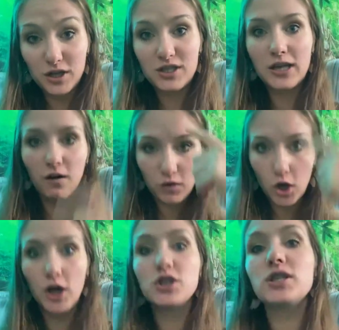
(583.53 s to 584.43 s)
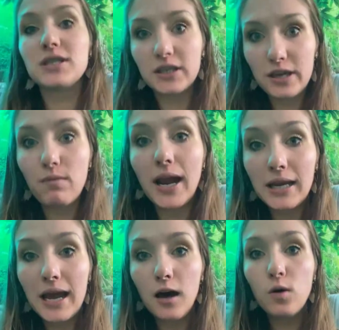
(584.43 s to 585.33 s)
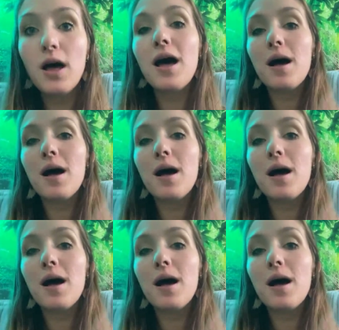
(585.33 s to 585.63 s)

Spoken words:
self consciously right now,